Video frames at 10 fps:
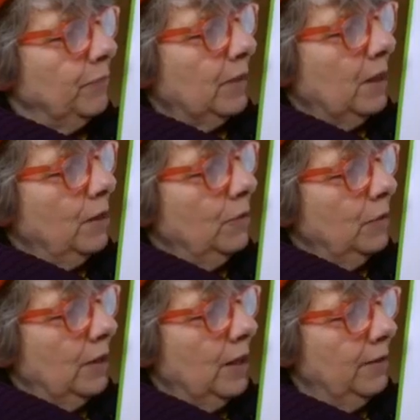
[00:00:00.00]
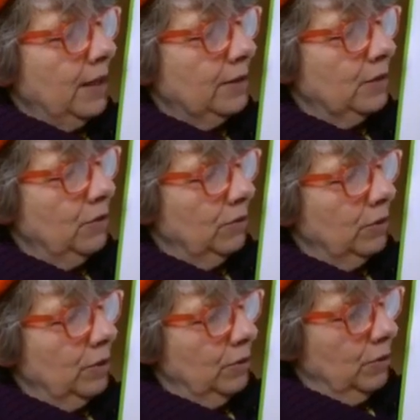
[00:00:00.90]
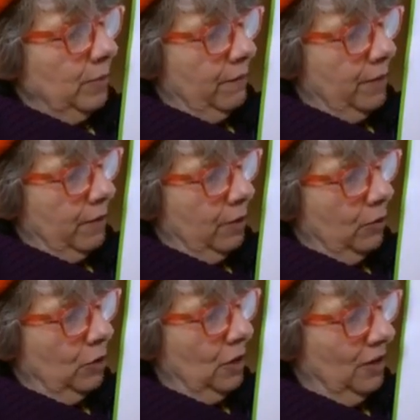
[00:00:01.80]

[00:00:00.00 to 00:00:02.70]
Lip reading: okay, that's not going to be a very good